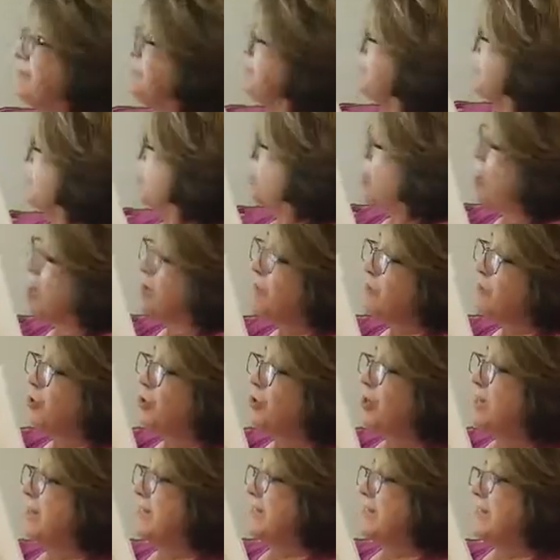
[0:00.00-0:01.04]
I'm
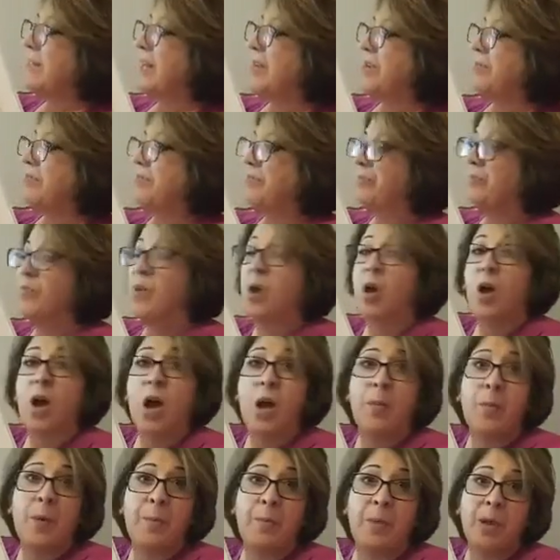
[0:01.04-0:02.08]
Jessie.
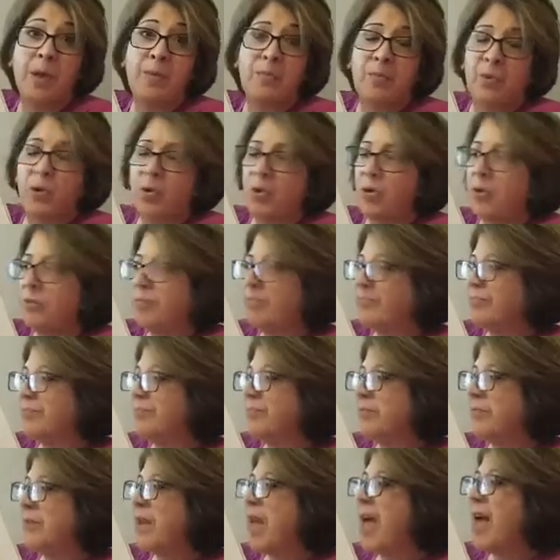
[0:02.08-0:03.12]
I'm a pit bull.
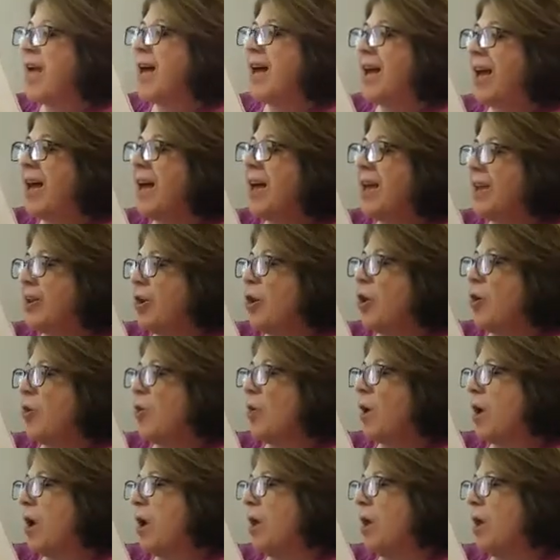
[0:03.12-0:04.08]
I know.